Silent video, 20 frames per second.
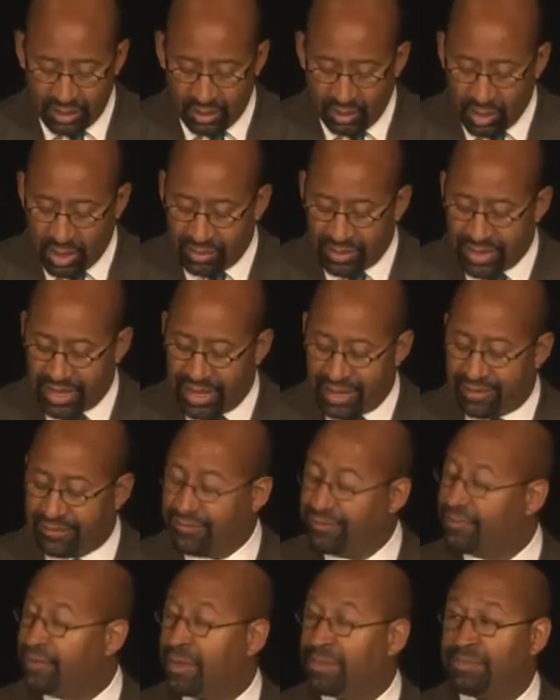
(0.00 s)
While we
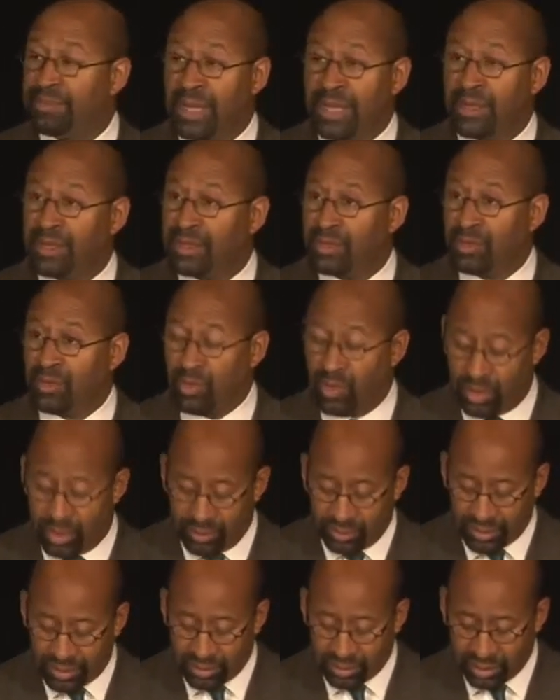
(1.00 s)
have abundant
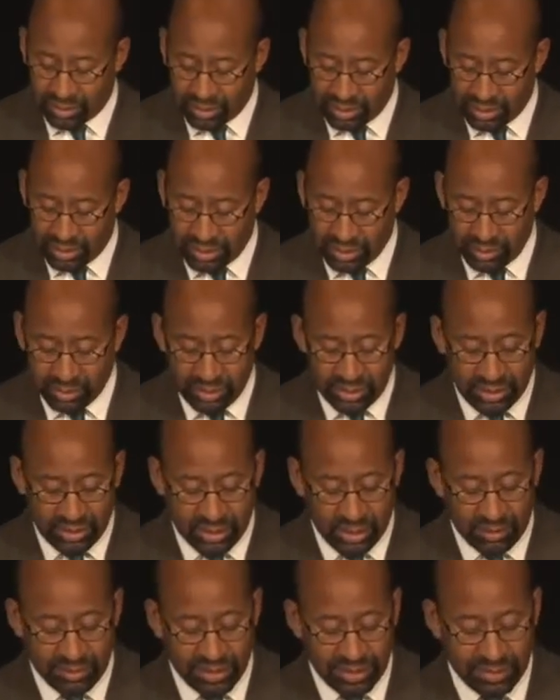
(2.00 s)
water resources, we
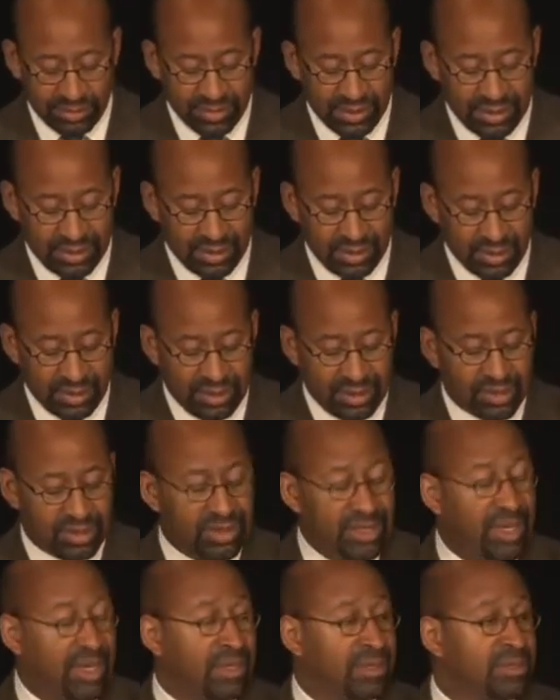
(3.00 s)
still must meet these
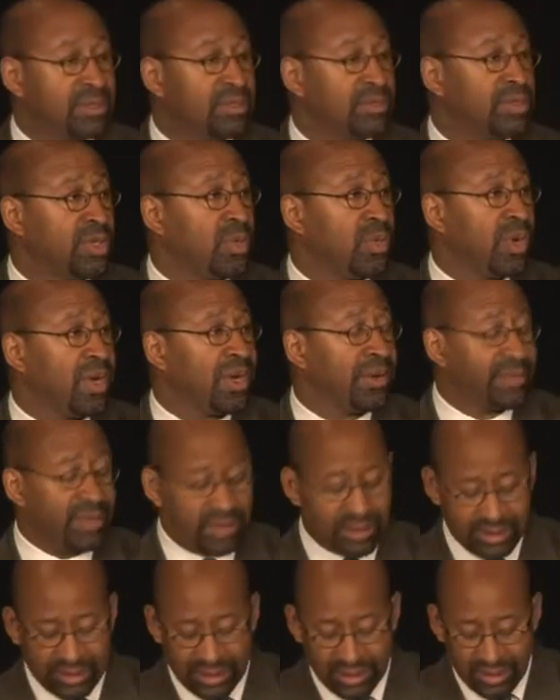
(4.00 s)
challenges,
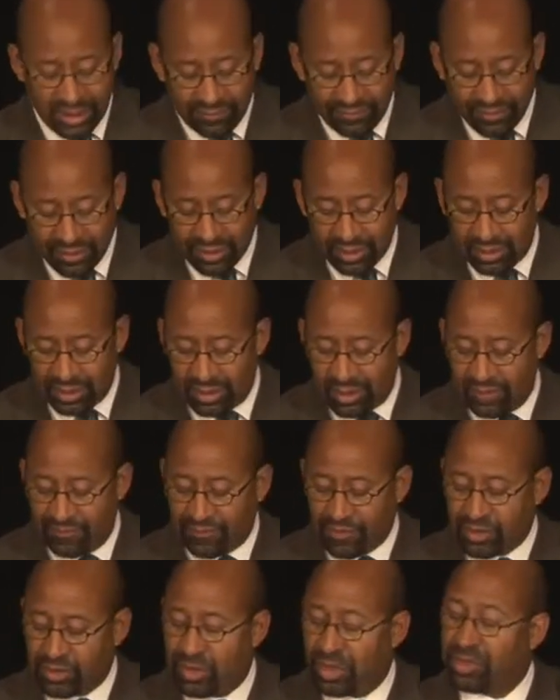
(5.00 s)
requiring significant
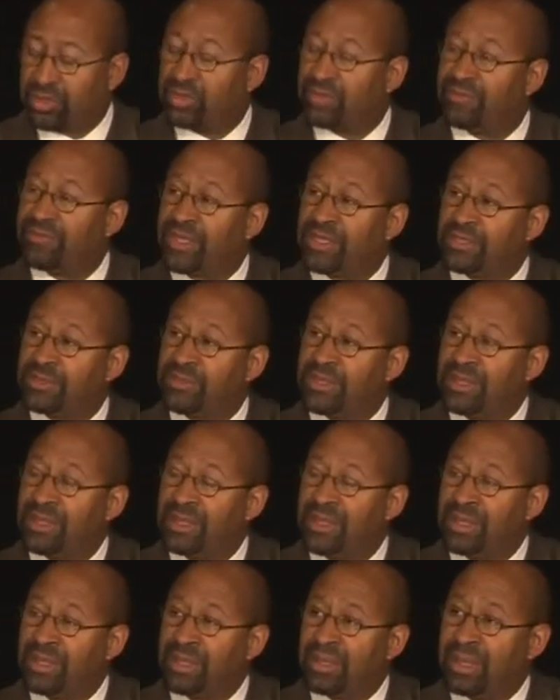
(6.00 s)
infrastructure investment
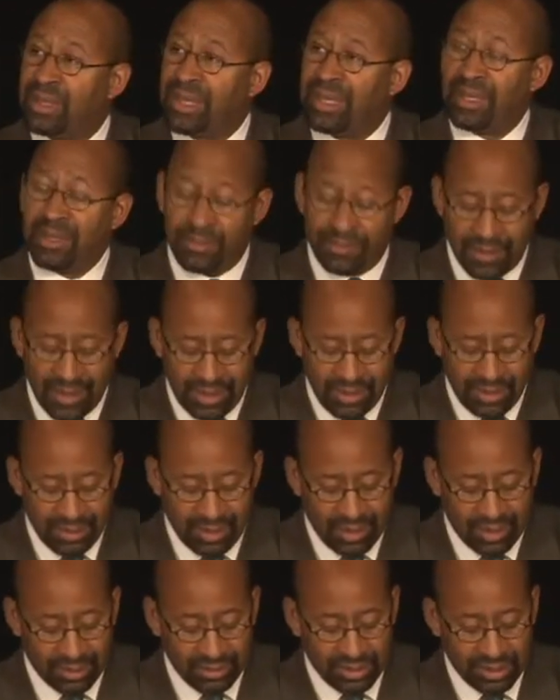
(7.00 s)
and a
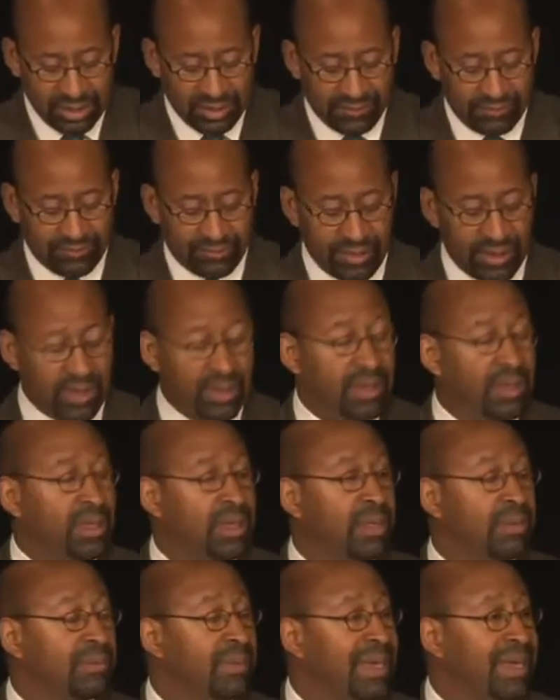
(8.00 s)
paradigm shift
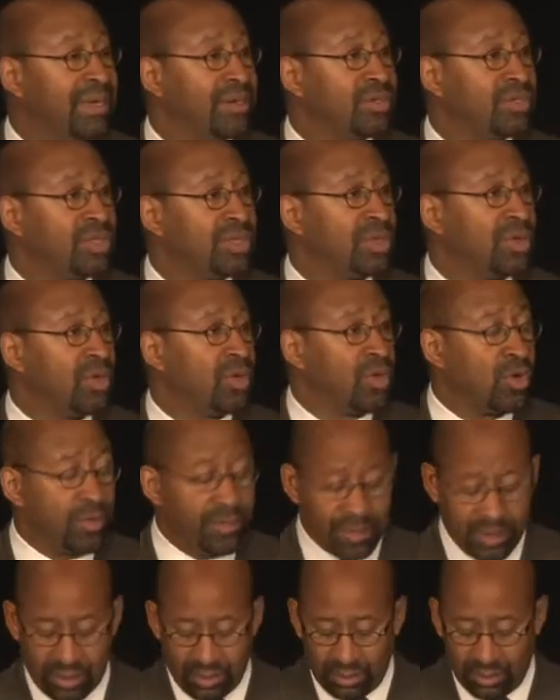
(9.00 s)
in managing
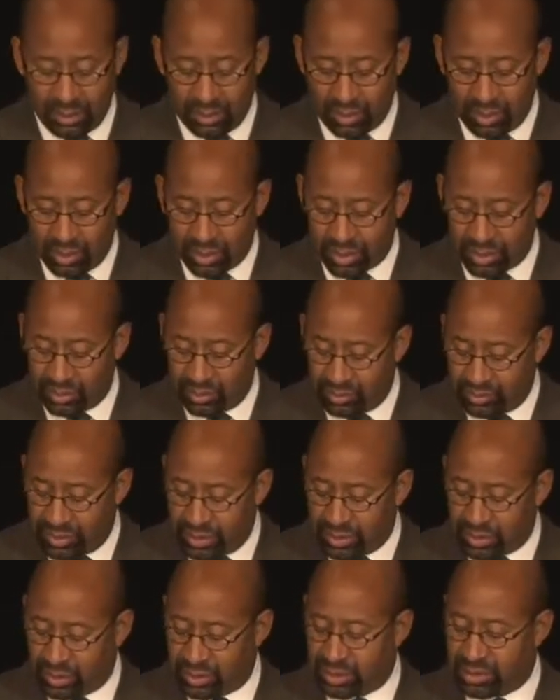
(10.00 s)
urban water
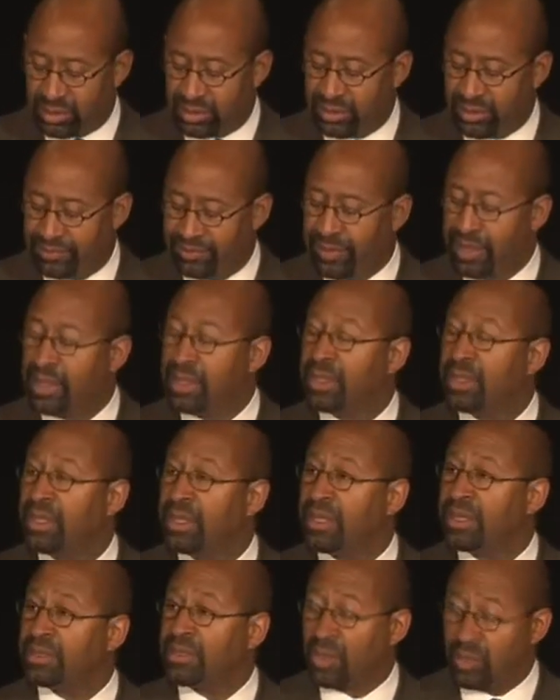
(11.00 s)
resources.
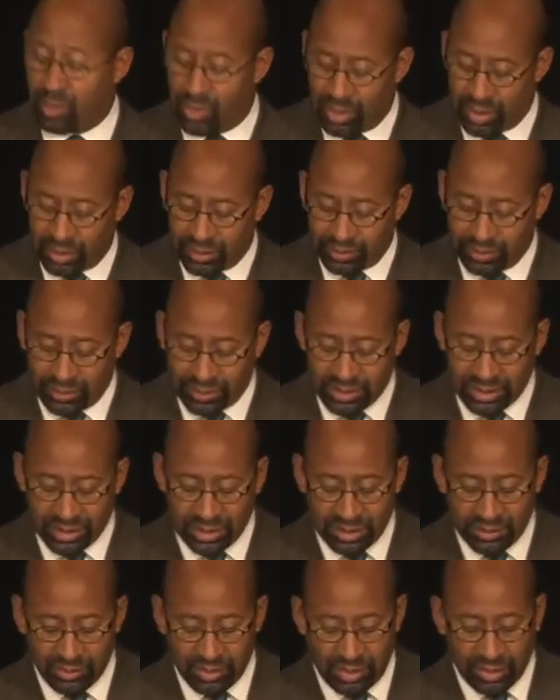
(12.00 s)
As our water
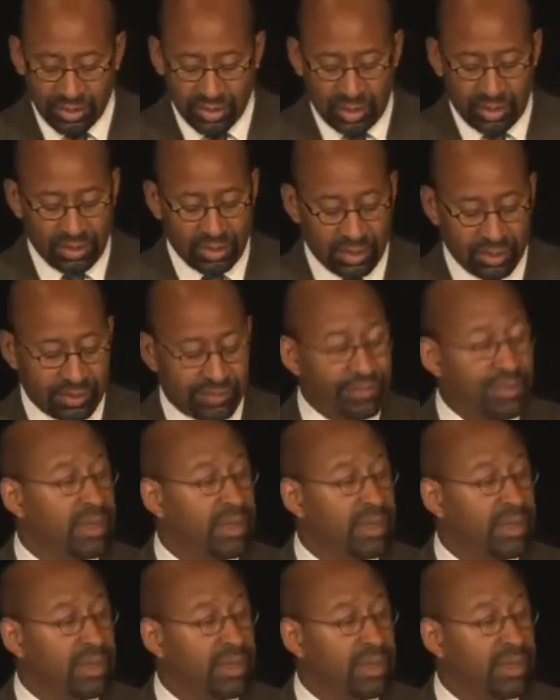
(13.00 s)
system grows older,